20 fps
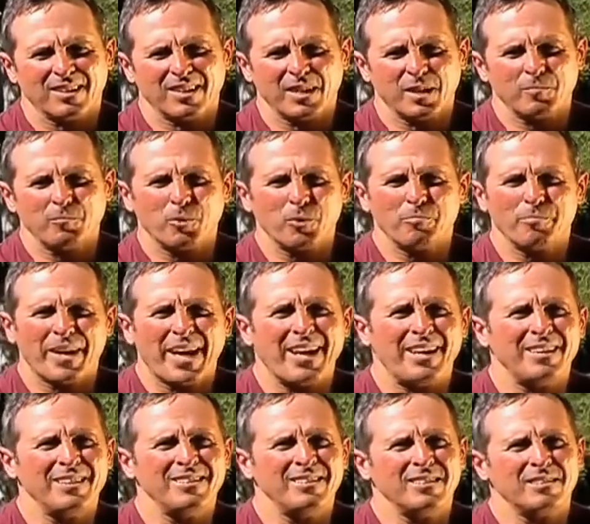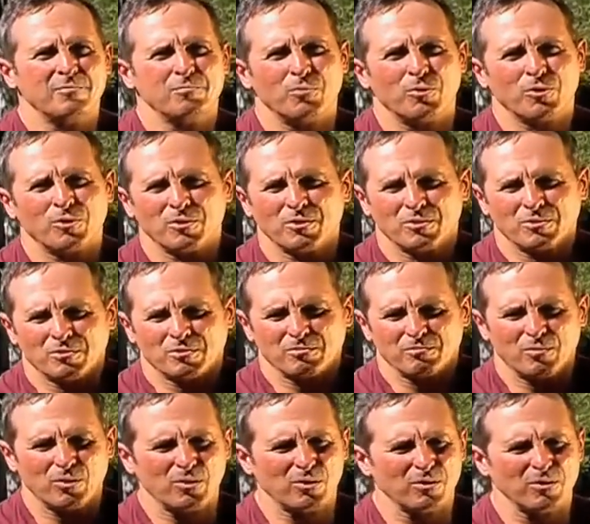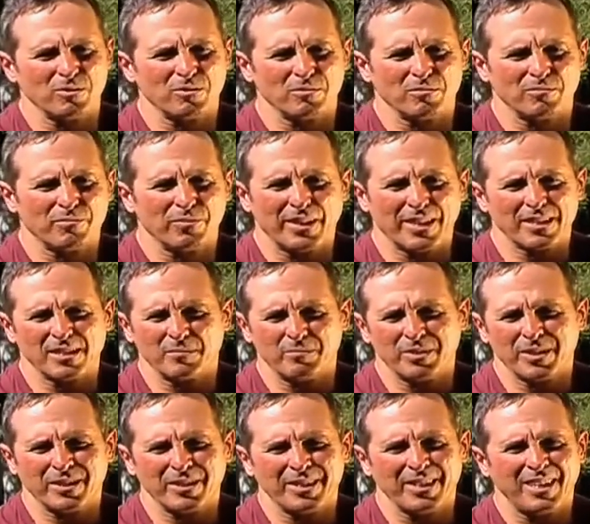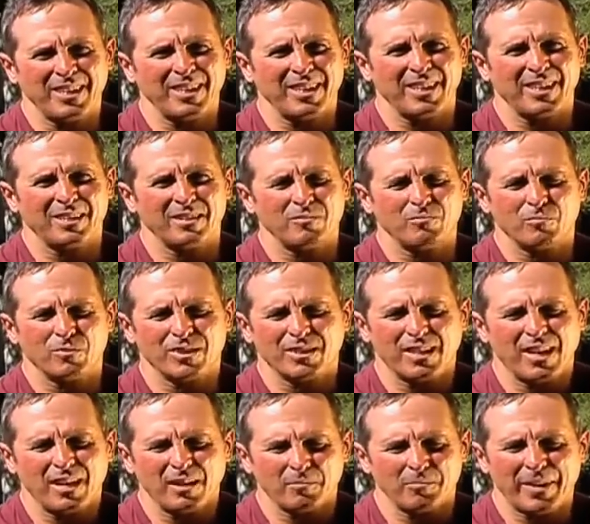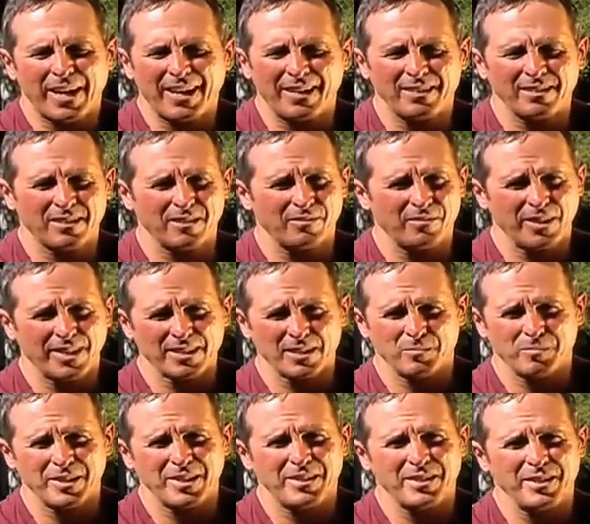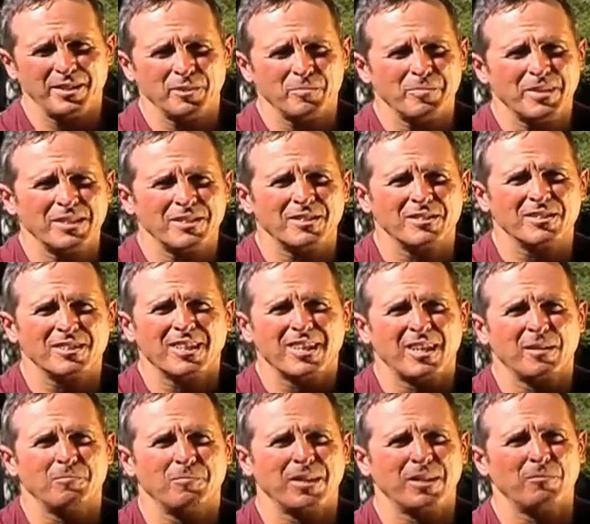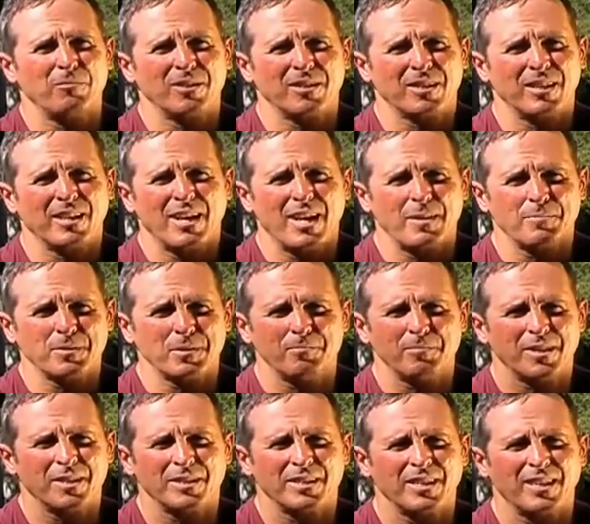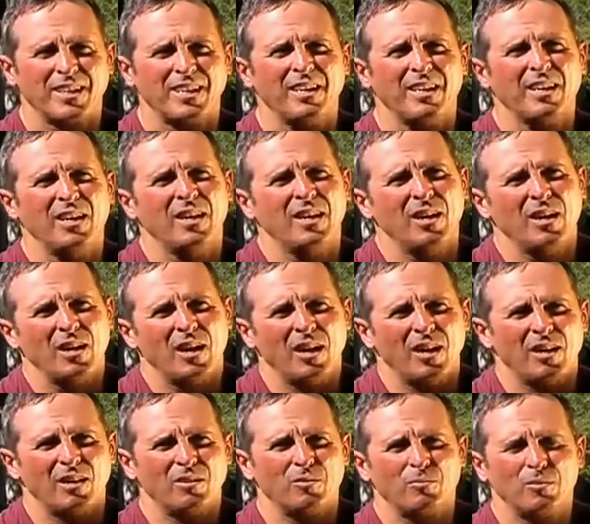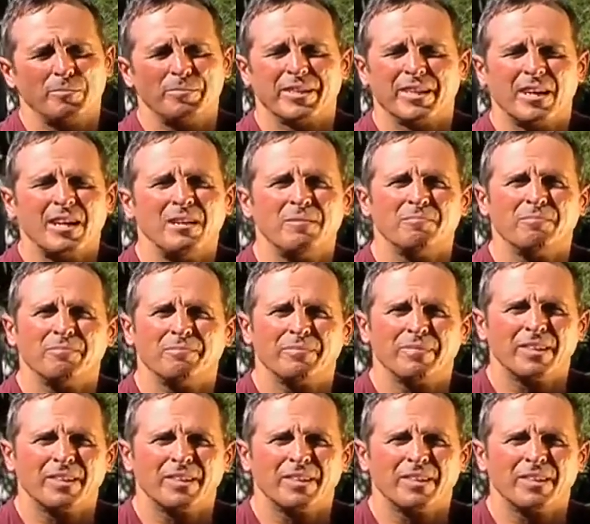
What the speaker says: getting more balance, more flexibility. And without balance and flexibility, your muscles can't be what they optimally will become.